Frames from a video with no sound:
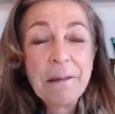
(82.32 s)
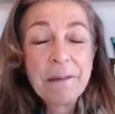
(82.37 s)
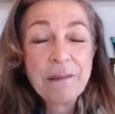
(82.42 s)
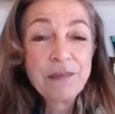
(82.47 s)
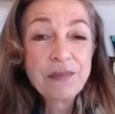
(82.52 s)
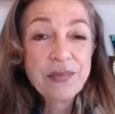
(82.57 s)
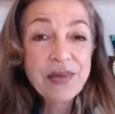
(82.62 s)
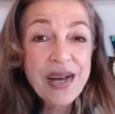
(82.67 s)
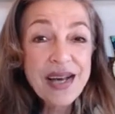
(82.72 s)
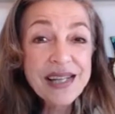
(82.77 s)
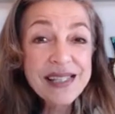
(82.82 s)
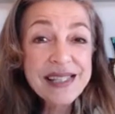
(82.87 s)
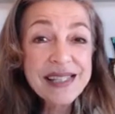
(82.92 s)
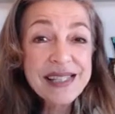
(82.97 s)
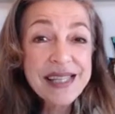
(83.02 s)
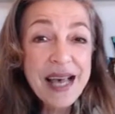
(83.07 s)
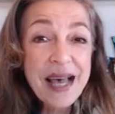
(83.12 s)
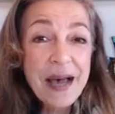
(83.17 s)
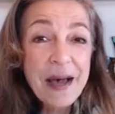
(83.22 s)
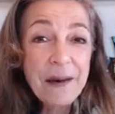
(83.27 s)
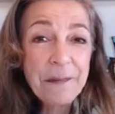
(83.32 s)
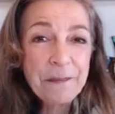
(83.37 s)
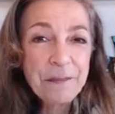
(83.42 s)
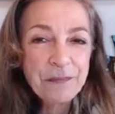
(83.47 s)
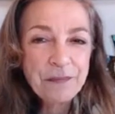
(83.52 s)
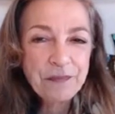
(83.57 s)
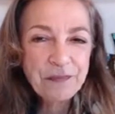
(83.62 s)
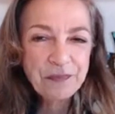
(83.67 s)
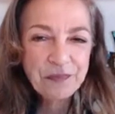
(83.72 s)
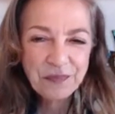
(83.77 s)
Plus, um,
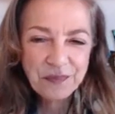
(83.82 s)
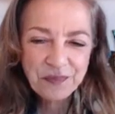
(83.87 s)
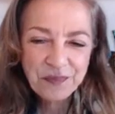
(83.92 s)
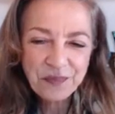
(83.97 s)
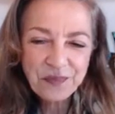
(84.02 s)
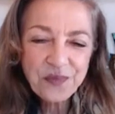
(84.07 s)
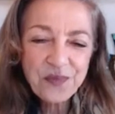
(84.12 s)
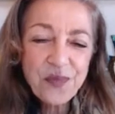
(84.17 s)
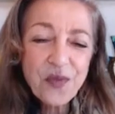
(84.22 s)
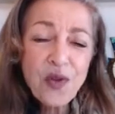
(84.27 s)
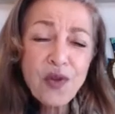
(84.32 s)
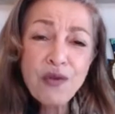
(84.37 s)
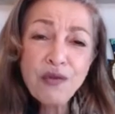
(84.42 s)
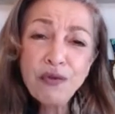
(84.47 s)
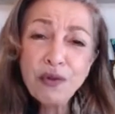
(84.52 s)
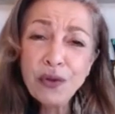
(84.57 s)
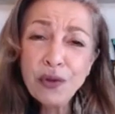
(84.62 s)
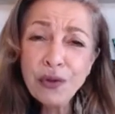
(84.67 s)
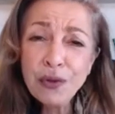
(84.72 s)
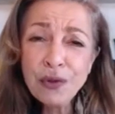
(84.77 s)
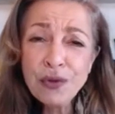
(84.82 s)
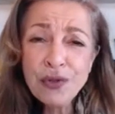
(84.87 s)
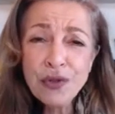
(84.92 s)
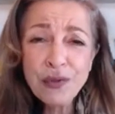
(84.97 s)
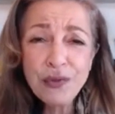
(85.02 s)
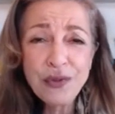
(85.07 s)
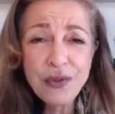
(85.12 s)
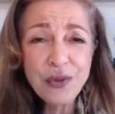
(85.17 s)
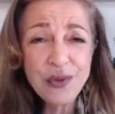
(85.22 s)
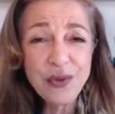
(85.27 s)
for those of
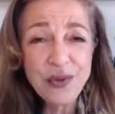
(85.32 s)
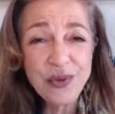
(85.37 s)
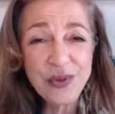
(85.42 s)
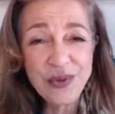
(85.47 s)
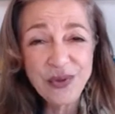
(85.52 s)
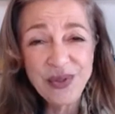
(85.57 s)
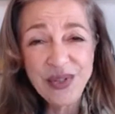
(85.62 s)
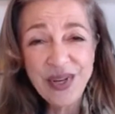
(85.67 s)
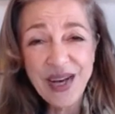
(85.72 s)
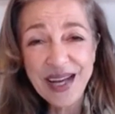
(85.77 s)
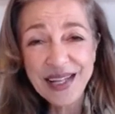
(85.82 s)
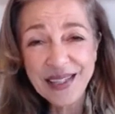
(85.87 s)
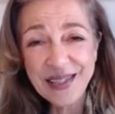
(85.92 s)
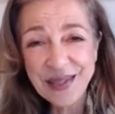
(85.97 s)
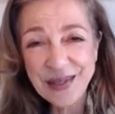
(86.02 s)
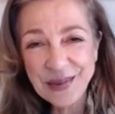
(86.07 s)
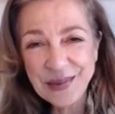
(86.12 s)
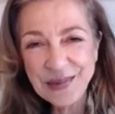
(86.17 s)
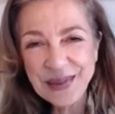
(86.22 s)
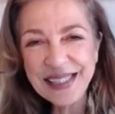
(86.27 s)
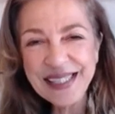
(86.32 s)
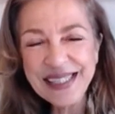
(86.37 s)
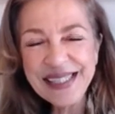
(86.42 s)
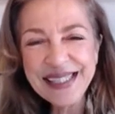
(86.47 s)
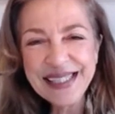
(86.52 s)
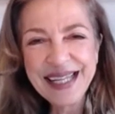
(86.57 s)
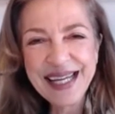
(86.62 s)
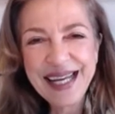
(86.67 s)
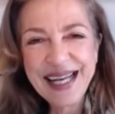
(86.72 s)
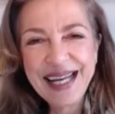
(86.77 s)
you who do not know me,
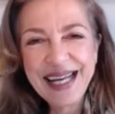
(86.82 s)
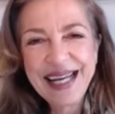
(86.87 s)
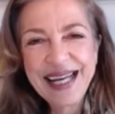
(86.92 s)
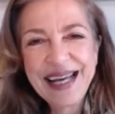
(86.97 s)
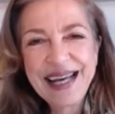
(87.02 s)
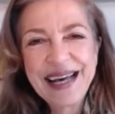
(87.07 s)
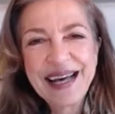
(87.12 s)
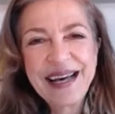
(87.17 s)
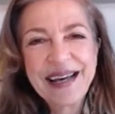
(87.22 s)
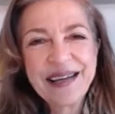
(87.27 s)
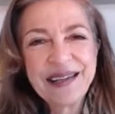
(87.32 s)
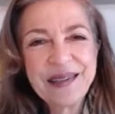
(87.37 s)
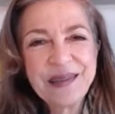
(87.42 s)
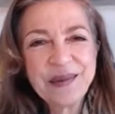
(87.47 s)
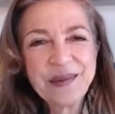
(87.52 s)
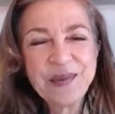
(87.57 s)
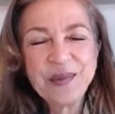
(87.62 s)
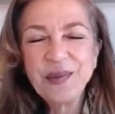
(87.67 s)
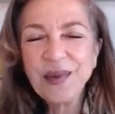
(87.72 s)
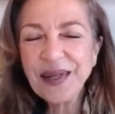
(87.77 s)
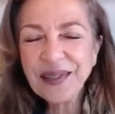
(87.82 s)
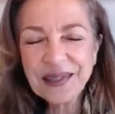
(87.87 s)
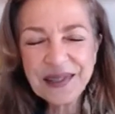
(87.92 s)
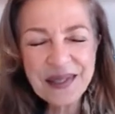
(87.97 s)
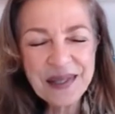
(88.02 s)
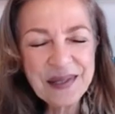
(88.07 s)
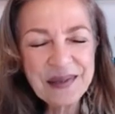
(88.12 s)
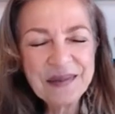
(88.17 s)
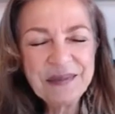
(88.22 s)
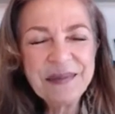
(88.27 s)
uh,
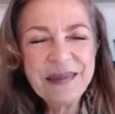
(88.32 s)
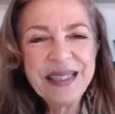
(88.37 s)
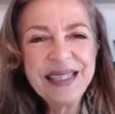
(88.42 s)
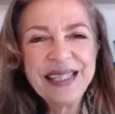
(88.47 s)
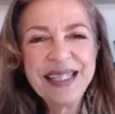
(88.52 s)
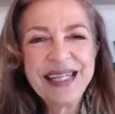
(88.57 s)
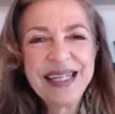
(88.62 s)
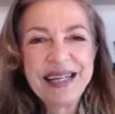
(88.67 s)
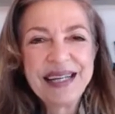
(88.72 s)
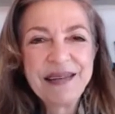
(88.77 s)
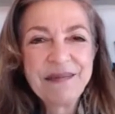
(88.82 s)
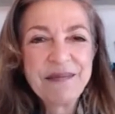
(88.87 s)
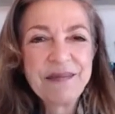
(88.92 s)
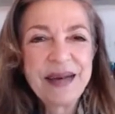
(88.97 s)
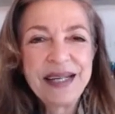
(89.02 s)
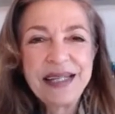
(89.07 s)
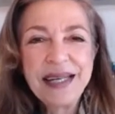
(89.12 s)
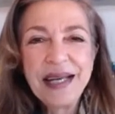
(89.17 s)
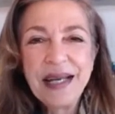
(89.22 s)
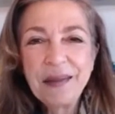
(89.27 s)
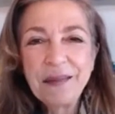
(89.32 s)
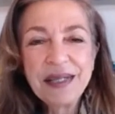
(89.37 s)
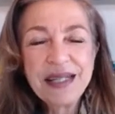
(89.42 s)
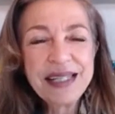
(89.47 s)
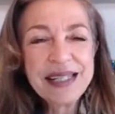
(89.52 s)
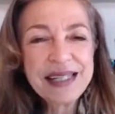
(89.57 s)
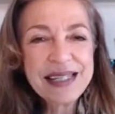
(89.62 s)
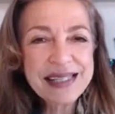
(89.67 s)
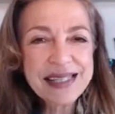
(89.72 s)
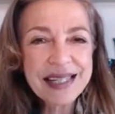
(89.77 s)
welcome my name
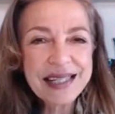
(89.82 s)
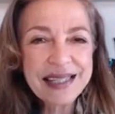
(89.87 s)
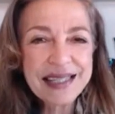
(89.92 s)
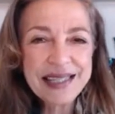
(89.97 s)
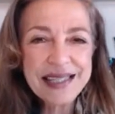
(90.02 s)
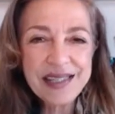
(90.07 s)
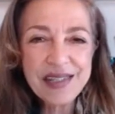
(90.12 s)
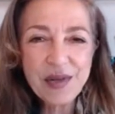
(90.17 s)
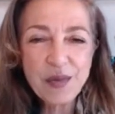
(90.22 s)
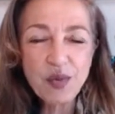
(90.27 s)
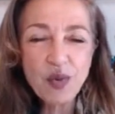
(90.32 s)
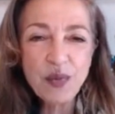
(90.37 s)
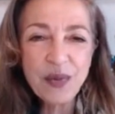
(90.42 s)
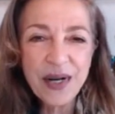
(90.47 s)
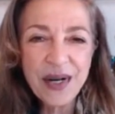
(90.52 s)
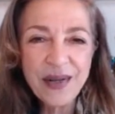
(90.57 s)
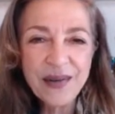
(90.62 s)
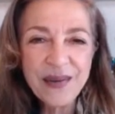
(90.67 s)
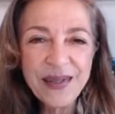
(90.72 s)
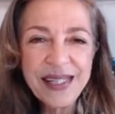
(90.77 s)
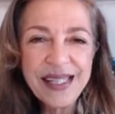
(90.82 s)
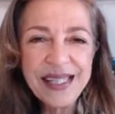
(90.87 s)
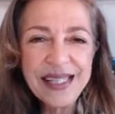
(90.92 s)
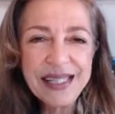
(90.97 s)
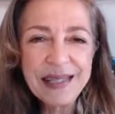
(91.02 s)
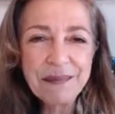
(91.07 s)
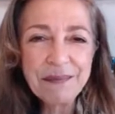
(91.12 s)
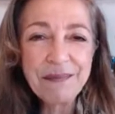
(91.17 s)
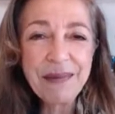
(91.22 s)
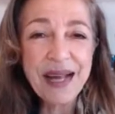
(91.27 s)
is Liza Boubari.
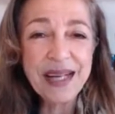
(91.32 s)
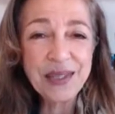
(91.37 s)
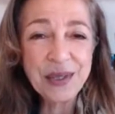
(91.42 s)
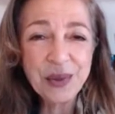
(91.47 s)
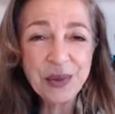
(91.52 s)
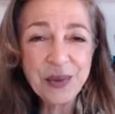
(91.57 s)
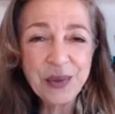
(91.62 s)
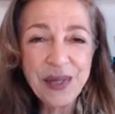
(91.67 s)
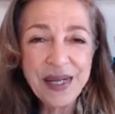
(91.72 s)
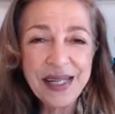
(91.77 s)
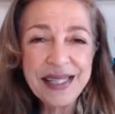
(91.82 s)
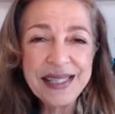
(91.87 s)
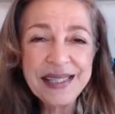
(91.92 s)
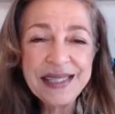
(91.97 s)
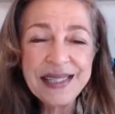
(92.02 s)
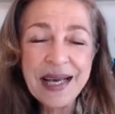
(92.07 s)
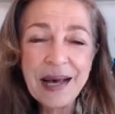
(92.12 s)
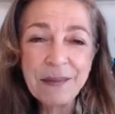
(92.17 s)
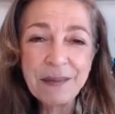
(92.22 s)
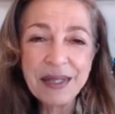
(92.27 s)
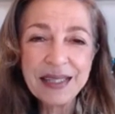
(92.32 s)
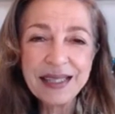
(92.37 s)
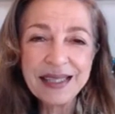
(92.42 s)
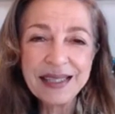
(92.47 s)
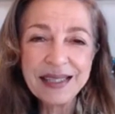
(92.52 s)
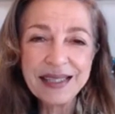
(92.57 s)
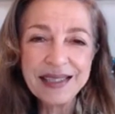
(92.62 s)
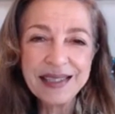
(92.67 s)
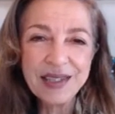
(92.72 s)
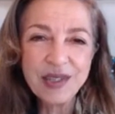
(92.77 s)
By trade, I'm a
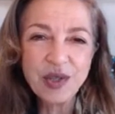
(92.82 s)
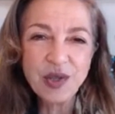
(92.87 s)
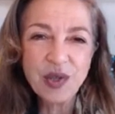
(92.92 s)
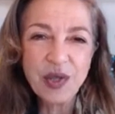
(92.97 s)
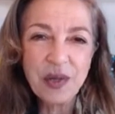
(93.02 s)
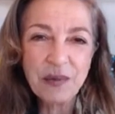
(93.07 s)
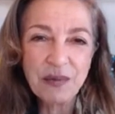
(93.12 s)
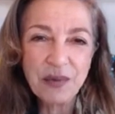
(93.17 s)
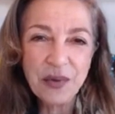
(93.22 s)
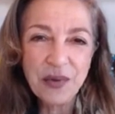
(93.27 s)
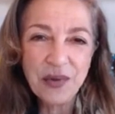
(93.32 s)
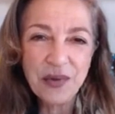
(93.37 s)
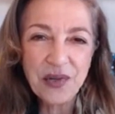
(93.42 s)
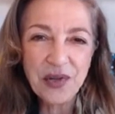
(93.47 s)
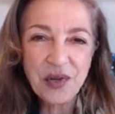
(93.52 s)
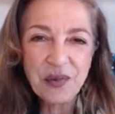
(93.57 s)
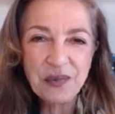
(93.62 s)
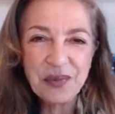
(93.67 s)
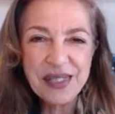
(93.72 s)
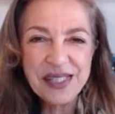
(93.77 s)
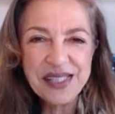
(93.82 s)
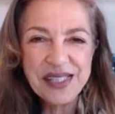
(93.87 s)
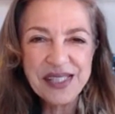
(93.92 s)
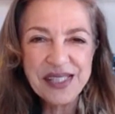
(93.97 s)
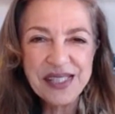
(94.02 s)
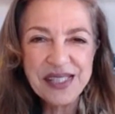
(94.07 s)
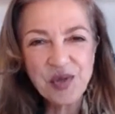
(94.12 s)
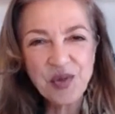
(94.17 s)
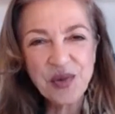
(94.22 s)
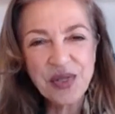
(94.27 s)
clinical hypnotherapist,
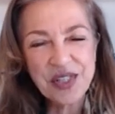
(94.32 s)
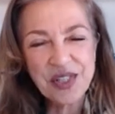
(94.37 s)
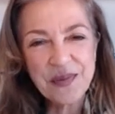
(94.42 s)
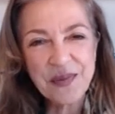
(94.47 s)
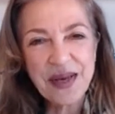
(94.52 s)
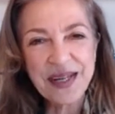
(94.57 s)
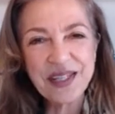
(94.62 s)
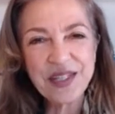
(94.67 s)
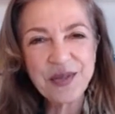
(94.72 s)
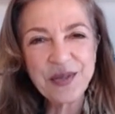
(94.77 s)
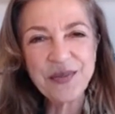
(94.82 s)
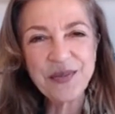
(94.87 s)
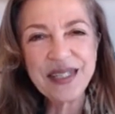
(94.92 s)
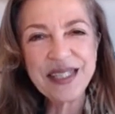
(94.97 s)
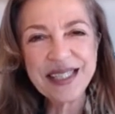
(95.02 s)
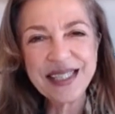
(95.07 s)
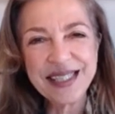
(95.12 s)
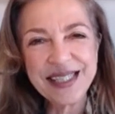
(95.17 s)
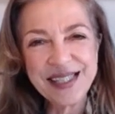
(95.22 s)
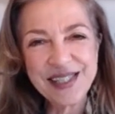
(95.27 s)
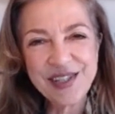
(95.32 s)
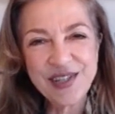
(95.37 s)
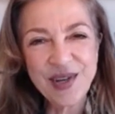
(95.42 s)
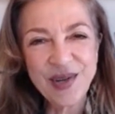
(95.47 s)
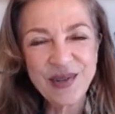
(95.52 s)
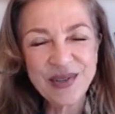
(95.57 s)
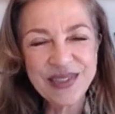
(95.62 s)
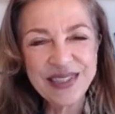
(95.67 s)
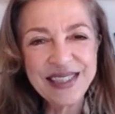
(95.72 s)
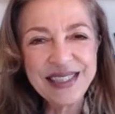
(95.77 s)
stress management
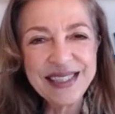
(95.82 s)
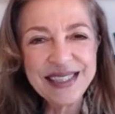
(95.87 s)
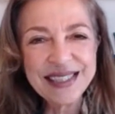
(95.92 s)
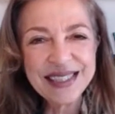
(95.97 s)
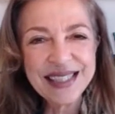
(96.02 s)
consultant,